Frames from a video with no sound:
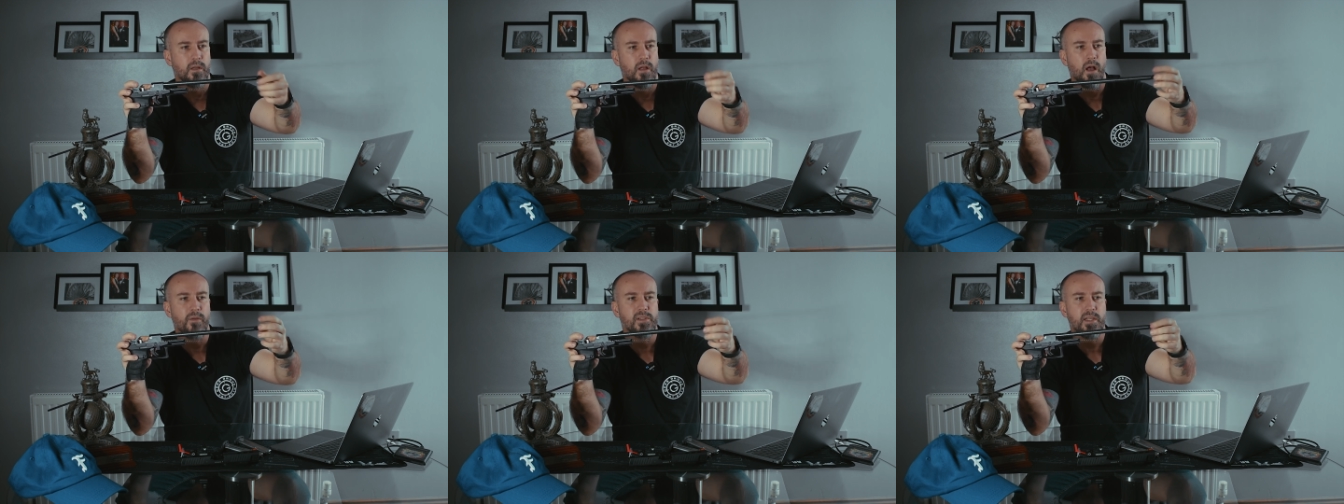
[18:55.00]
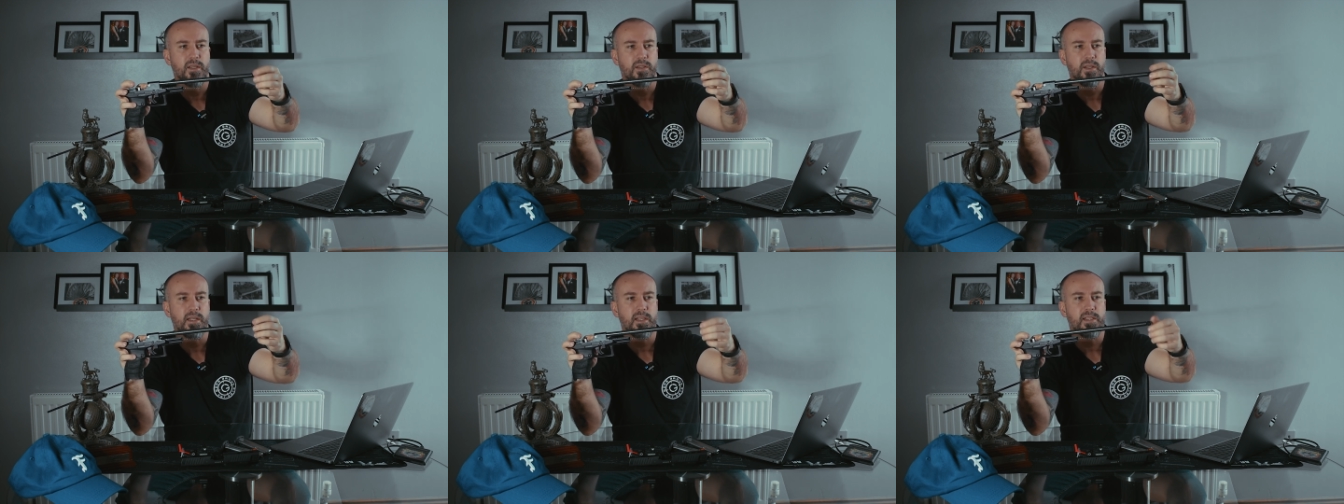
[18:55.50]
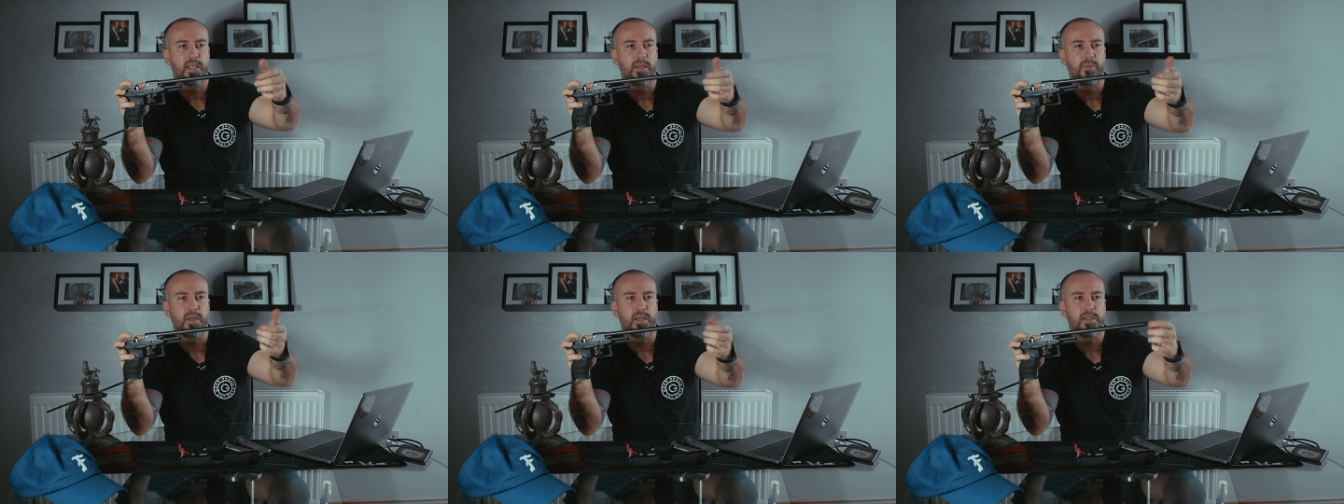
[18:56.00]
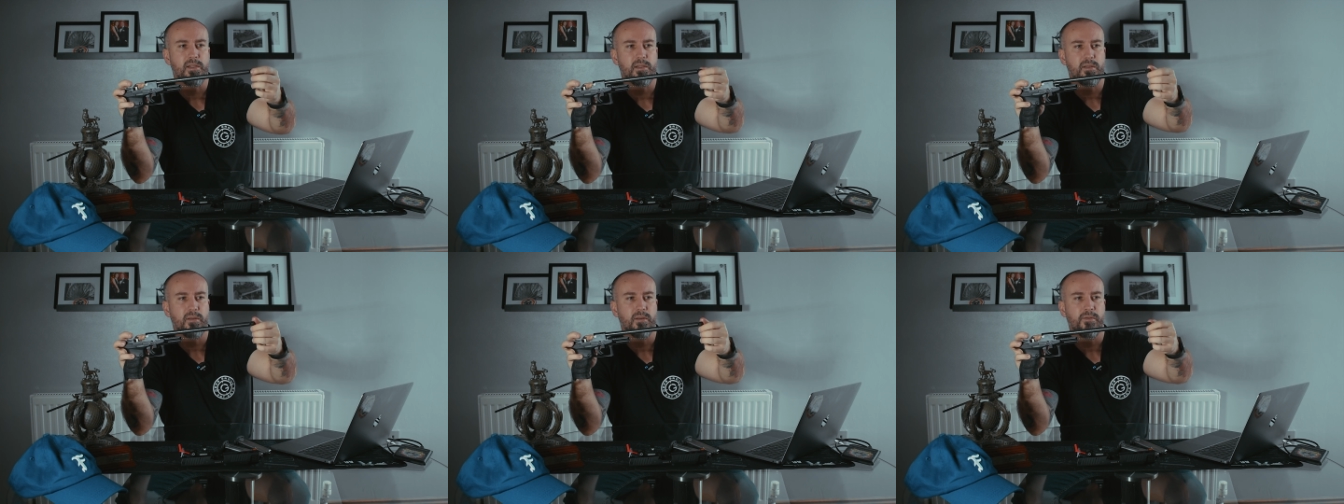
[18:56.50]
Obviously you need to keep
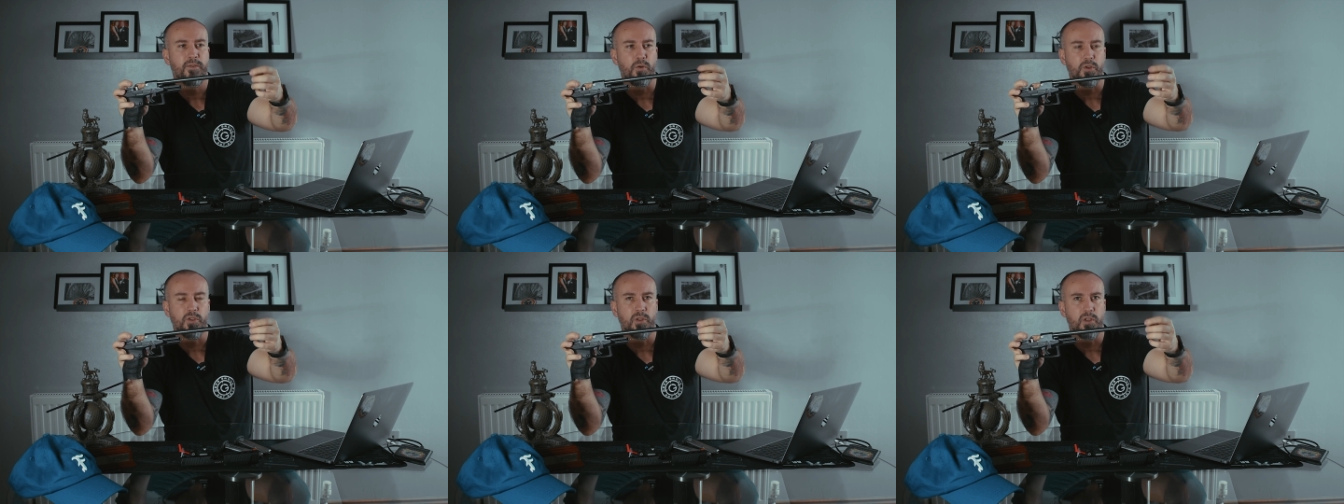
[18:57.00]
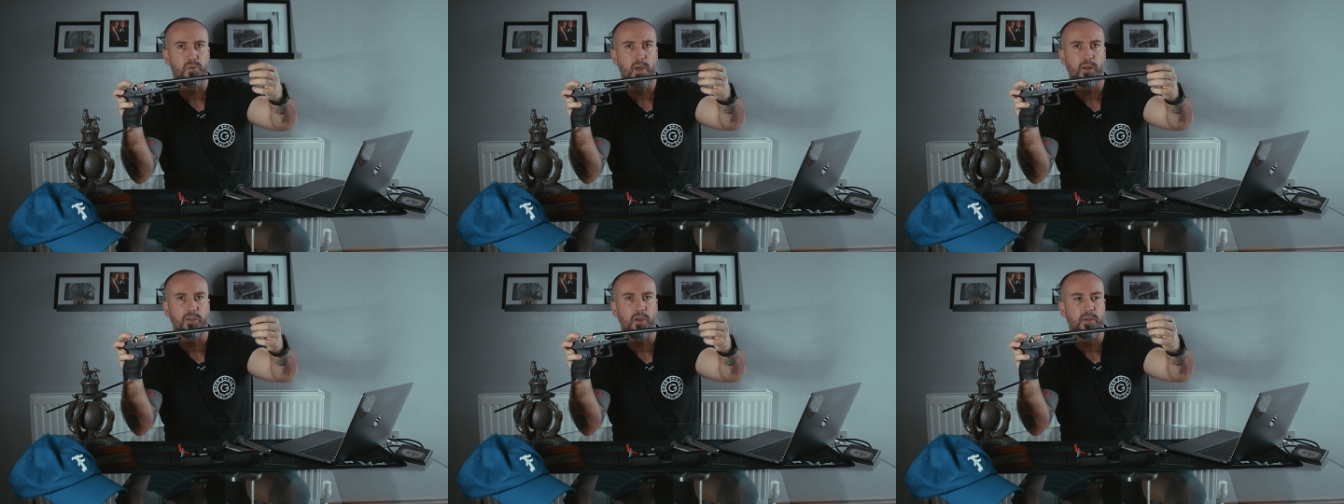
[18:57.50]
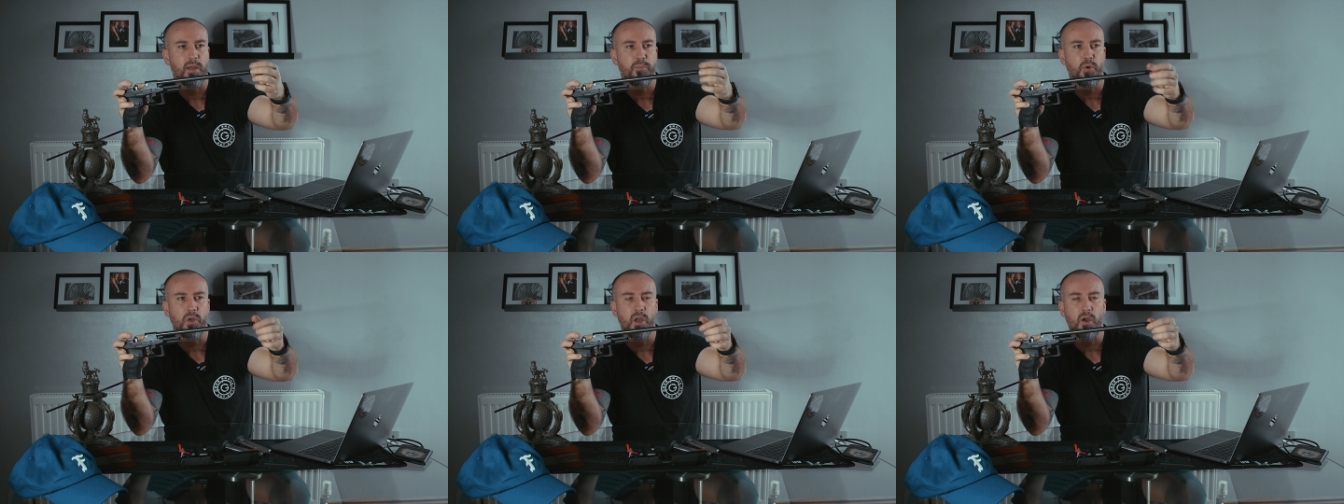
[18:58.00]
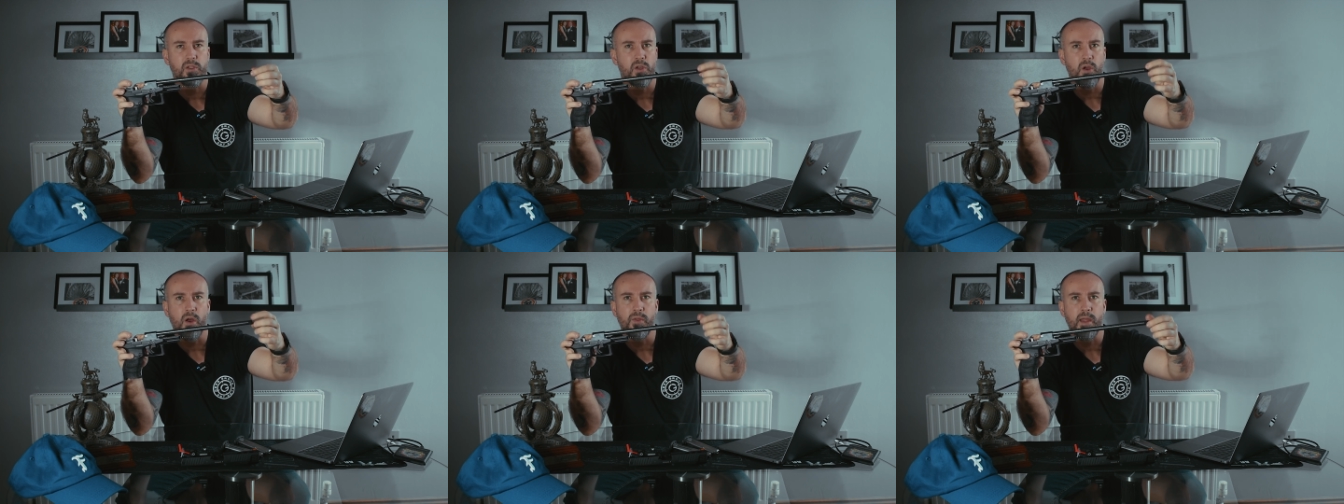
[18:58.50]
this functional as well. Don't get putting
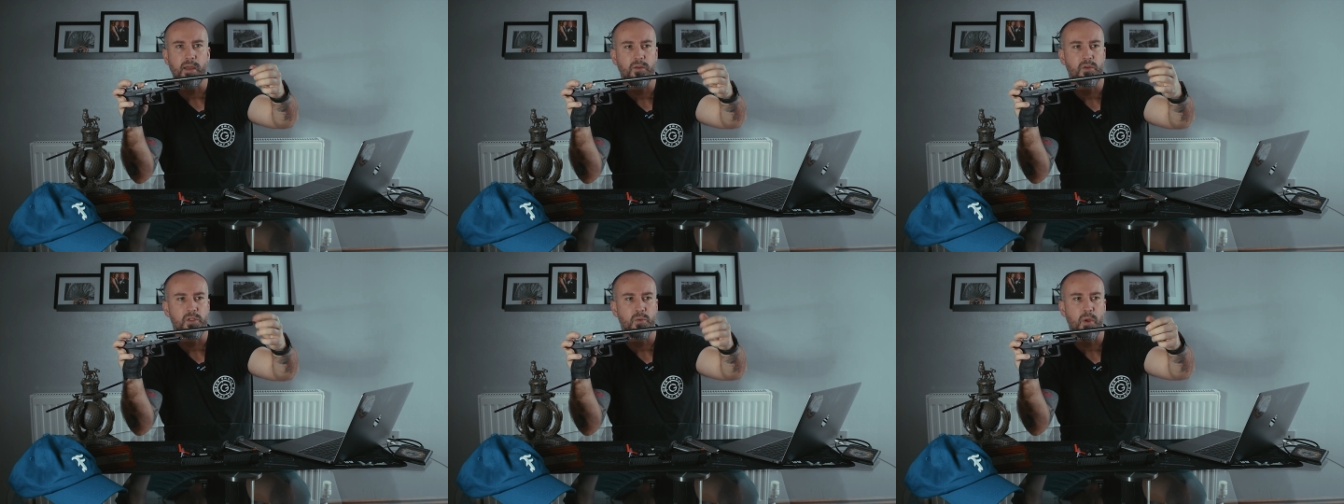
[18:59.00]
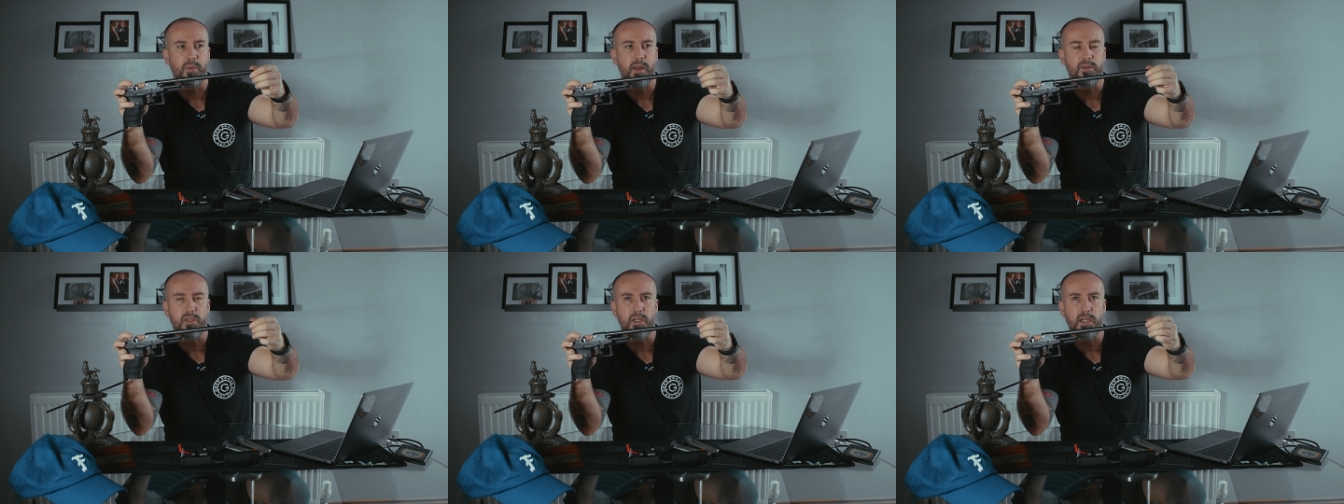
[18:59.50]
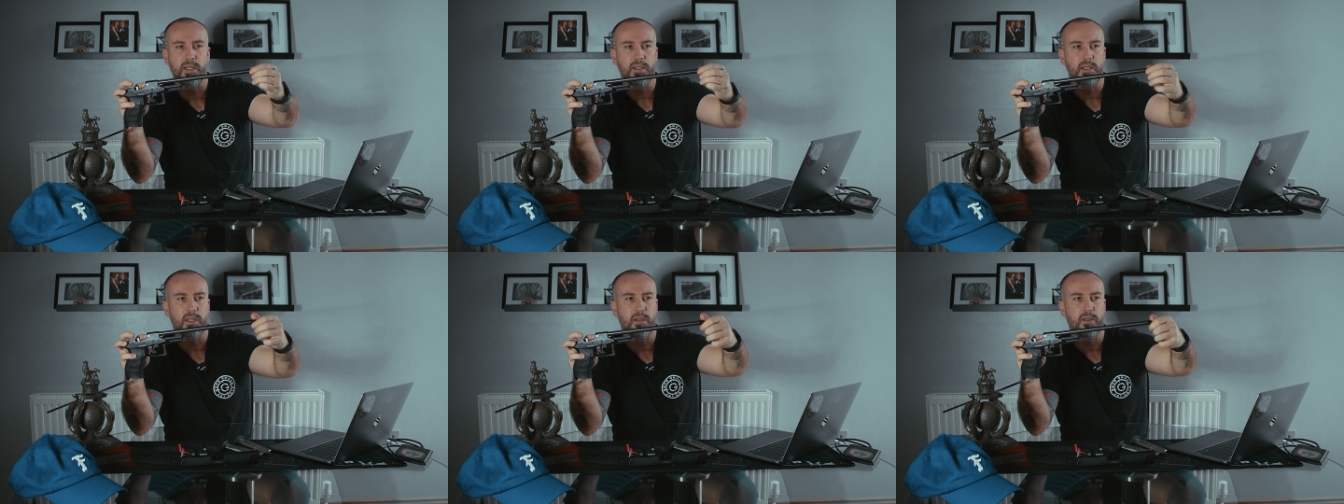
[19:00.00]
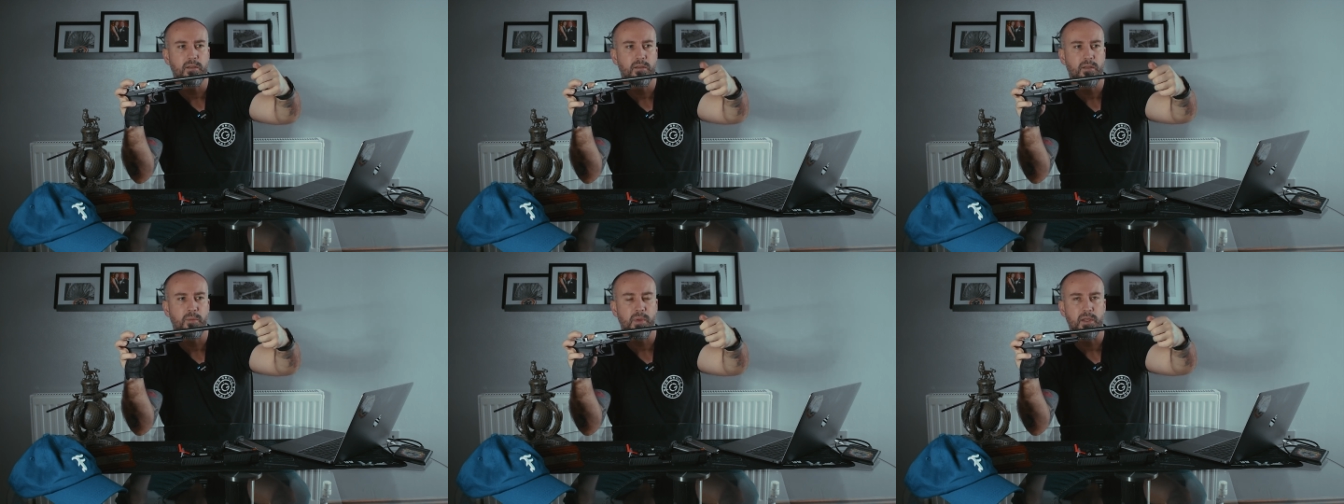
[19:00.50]
Loctite on that, because you won't be able to clean
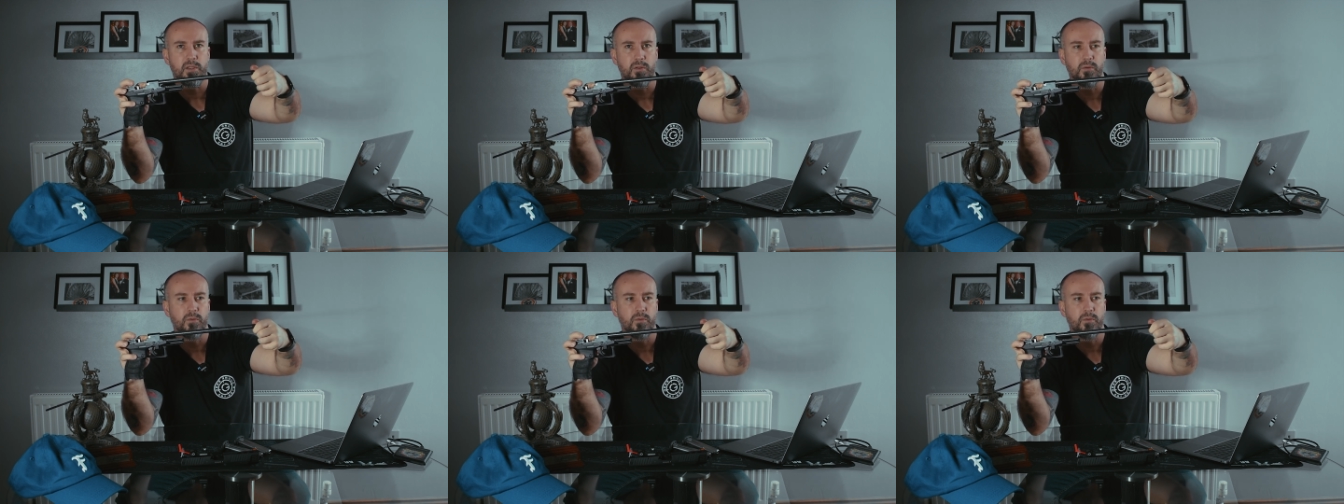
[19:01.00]
the pistol